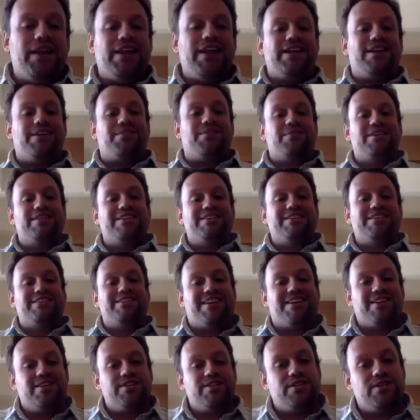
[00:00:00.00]
to really
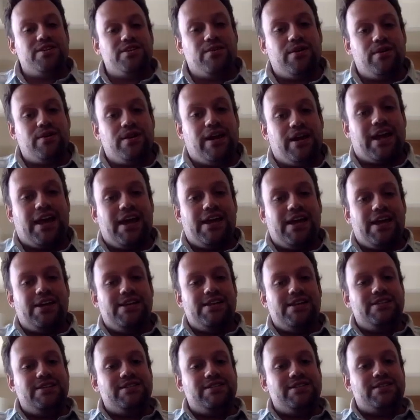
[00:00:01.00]
start doing
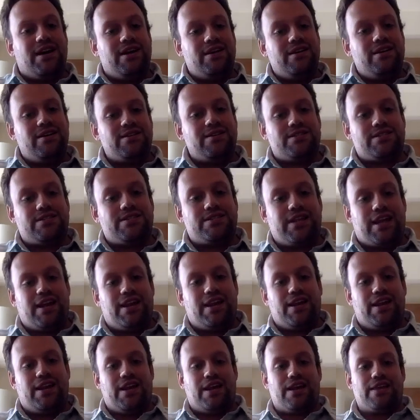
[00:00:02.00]
is
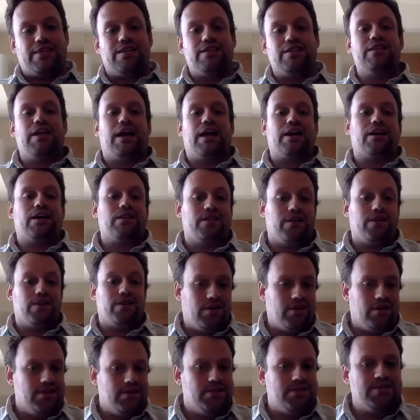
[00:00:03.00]
understanding the
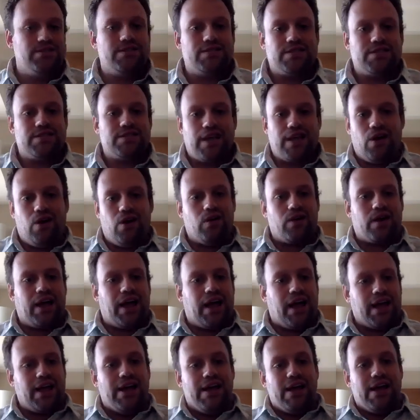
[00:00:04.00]
likelihoods and say,
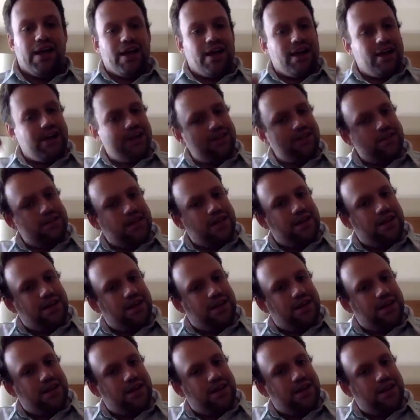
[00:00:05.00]
okay, is